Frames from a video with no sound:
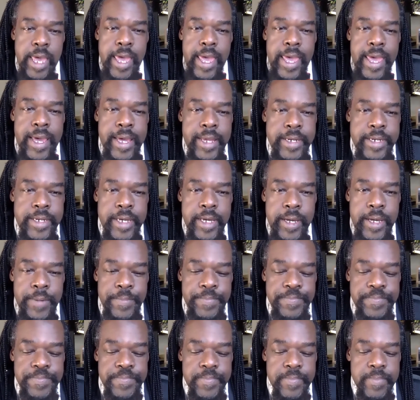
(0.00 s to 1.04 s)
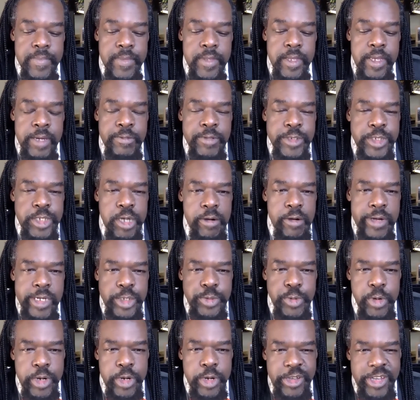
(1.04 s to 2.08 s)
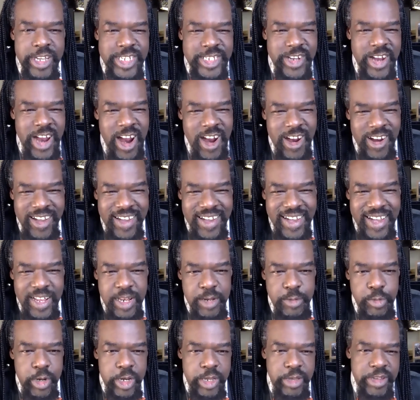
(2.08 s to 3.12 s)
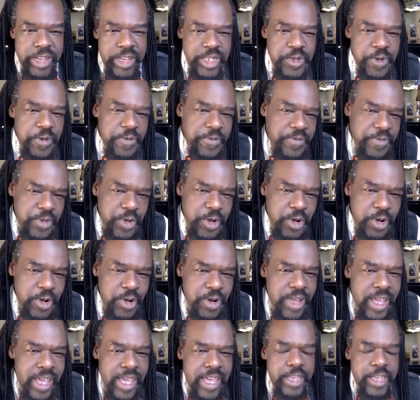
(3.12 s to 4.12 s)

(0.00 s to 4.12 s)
And it was always, where do you get your haircut? Where do you get your food?